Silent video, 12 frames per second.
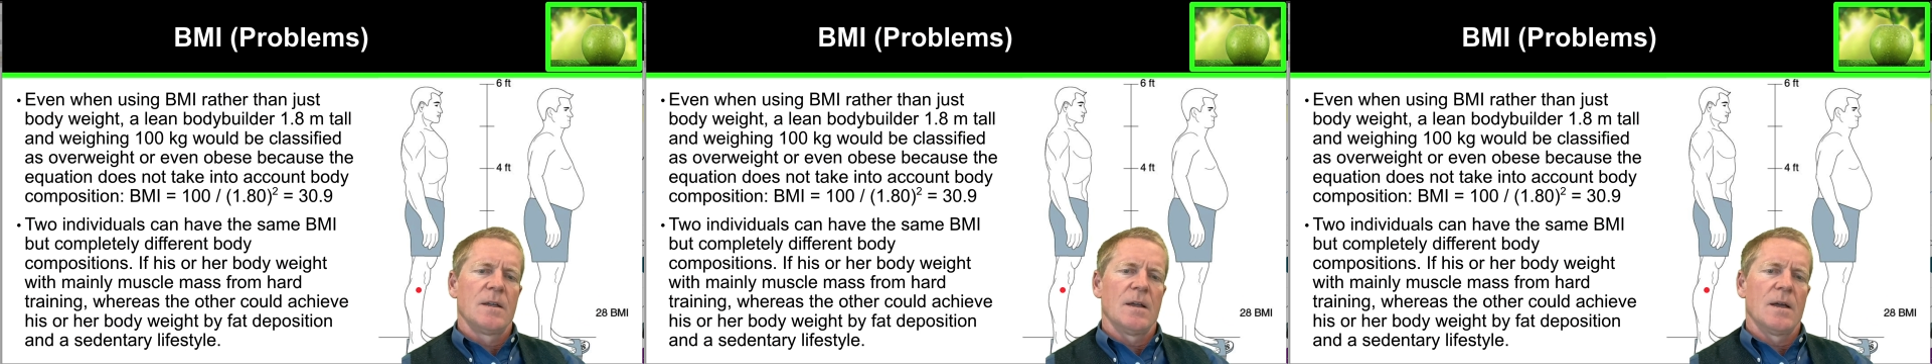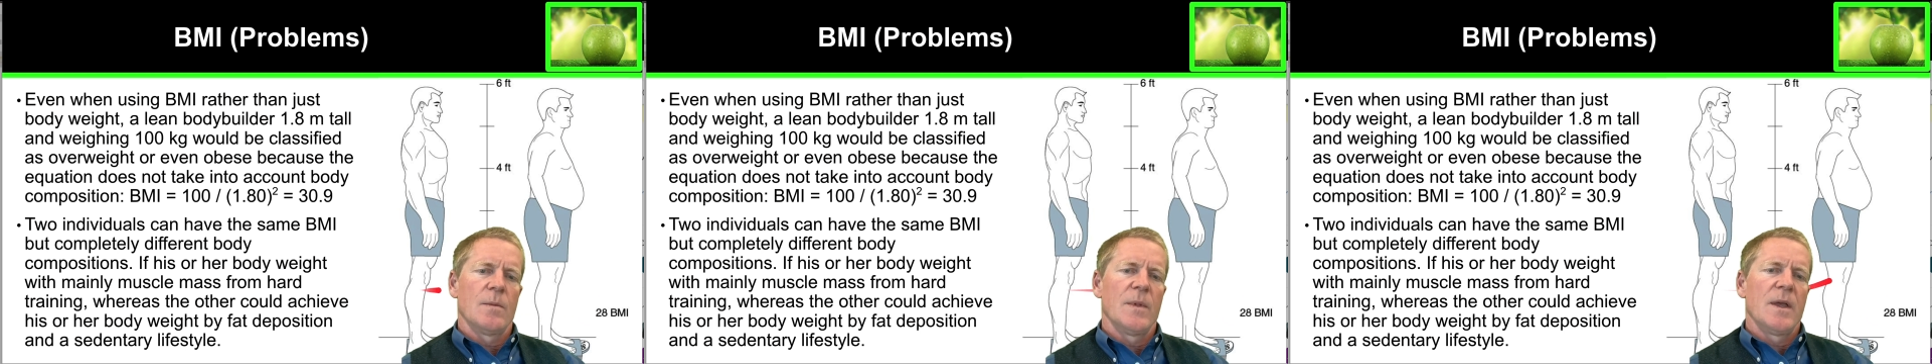
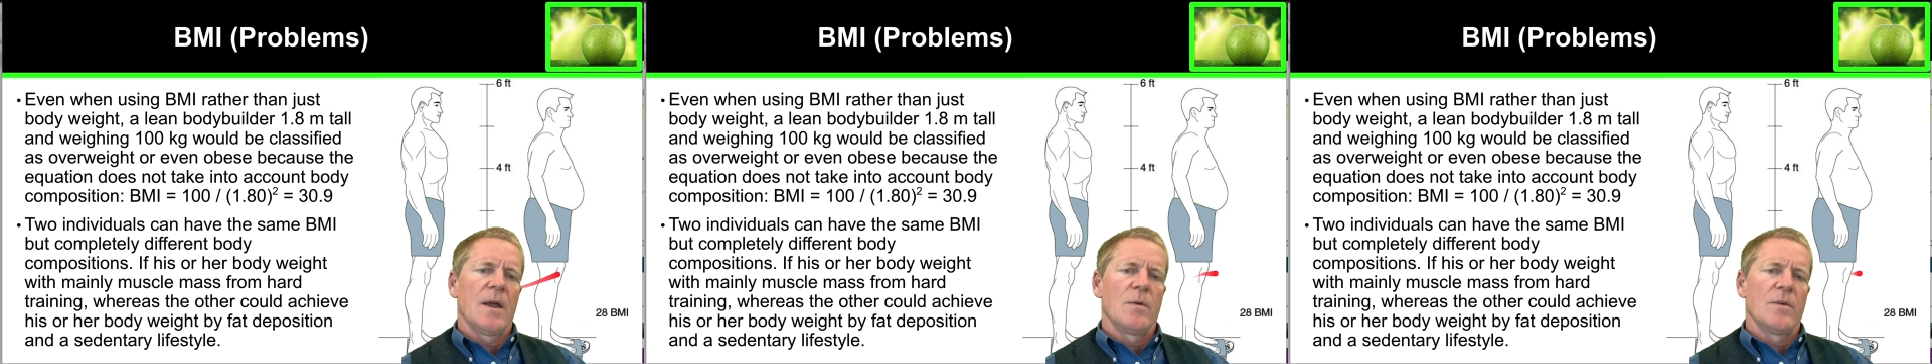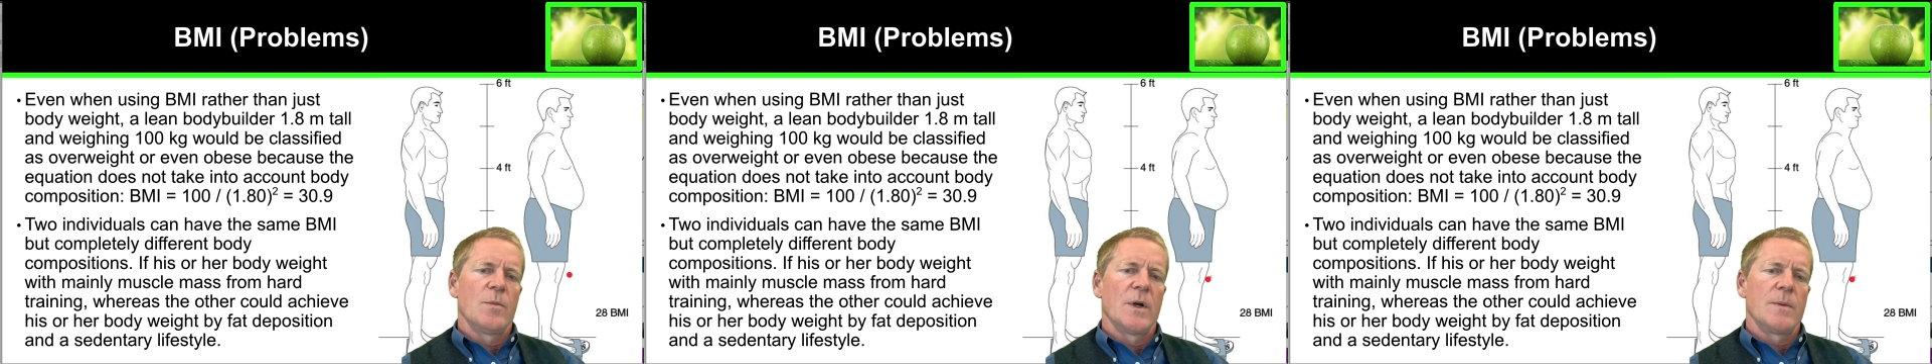um,
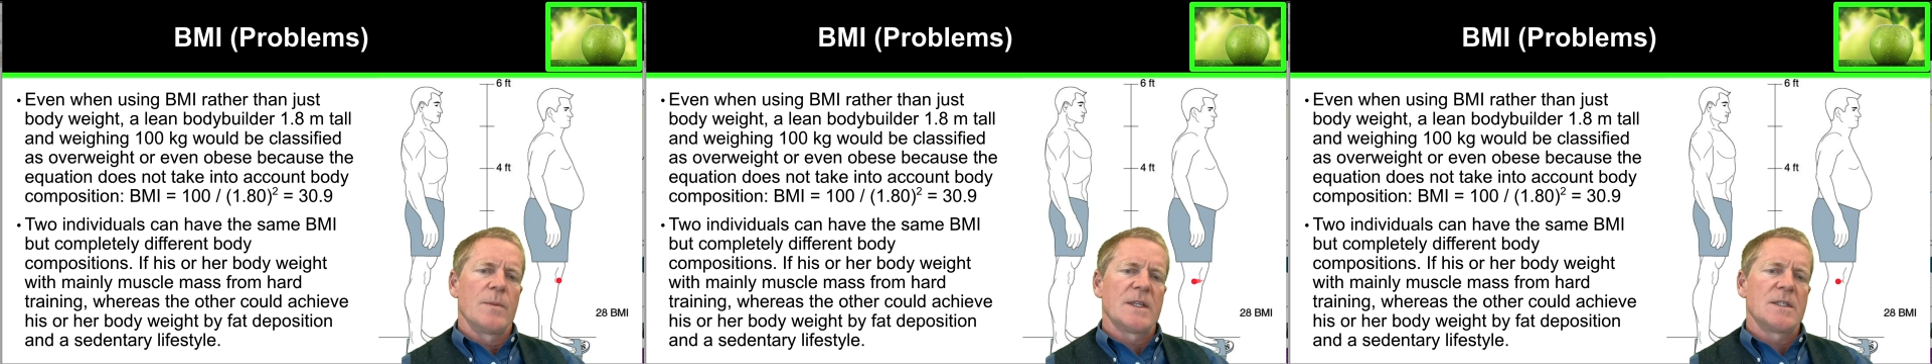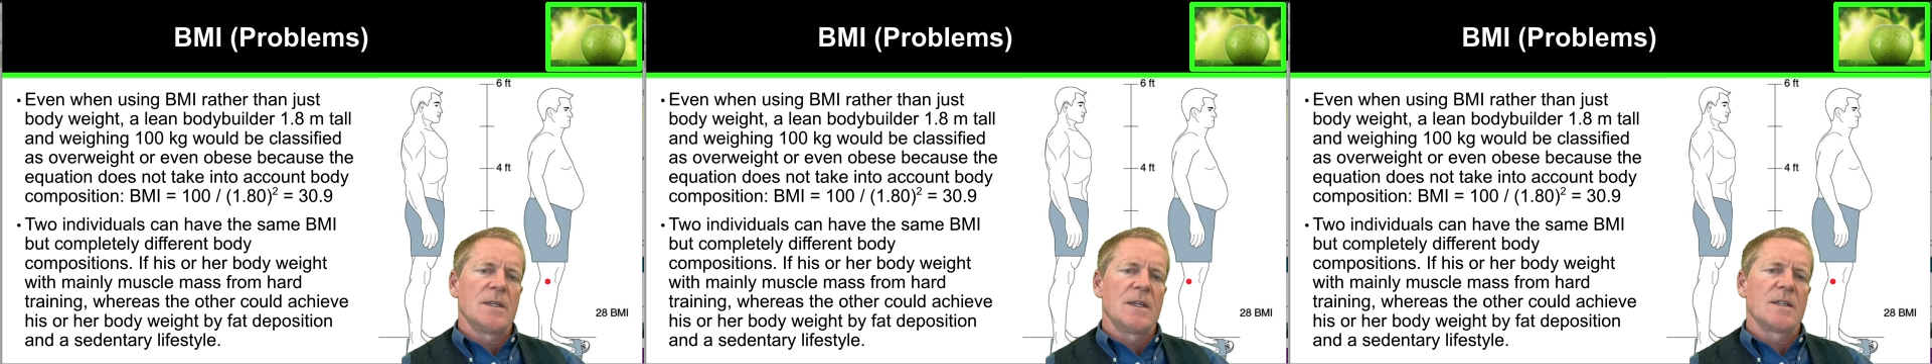however, body
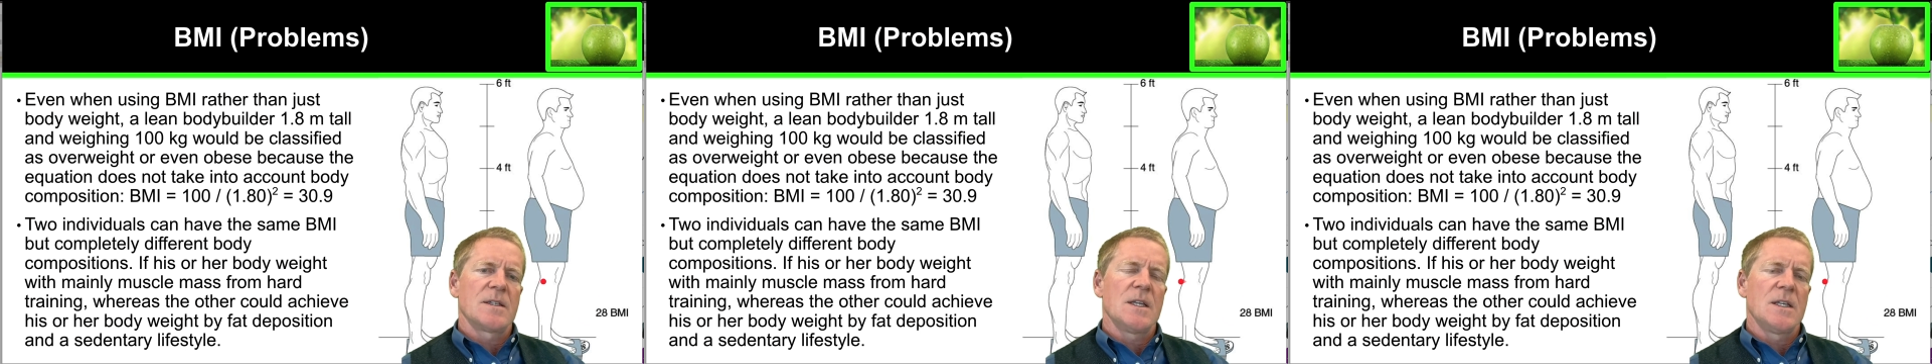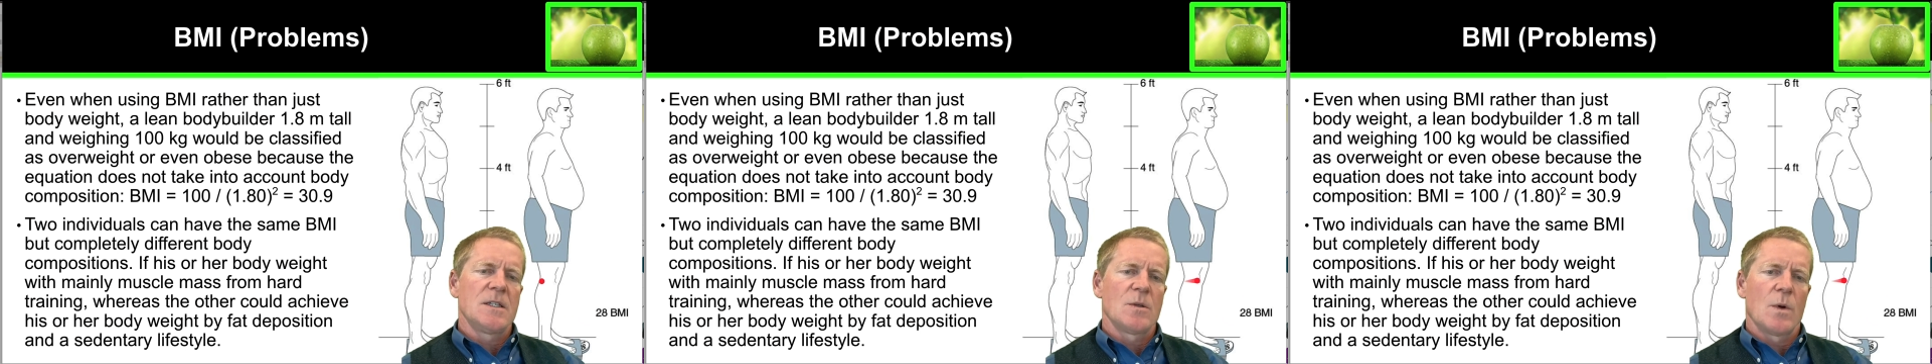mass index is